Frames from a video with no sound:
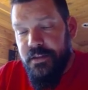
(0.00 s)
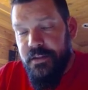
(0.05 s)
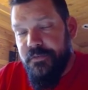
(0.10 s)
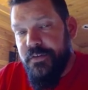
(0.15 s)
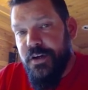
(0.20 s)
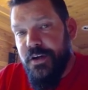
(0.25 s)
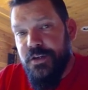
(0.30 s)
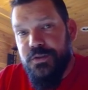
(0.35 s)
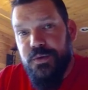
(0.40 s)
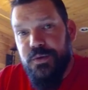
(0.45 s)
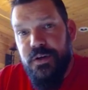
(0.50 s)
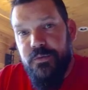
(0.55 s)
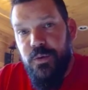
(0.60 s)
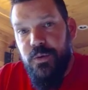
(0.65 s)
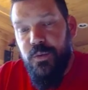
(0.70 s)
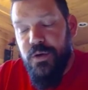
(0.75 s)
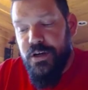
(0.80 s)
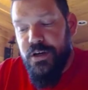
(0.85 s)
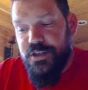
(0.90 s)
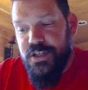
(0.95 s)
The first one,
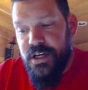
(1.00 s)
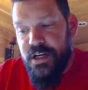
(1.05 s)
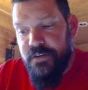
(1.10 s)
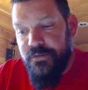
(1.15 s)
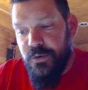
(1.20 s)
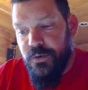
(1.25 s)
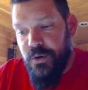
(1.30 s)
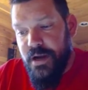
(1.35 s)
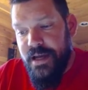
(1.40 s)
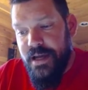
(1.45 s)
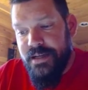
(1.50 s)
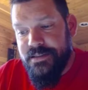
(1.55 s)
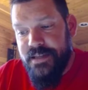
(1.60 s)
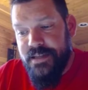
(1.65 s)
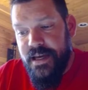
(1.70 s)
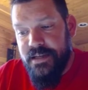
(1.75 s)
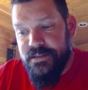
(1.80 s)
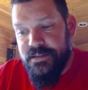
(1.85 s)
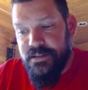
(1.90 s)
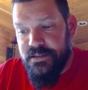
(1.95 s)
if we want to check for
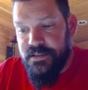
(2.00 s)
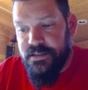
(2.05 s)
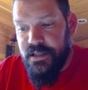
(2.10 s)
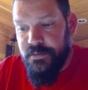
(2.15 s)
x-axis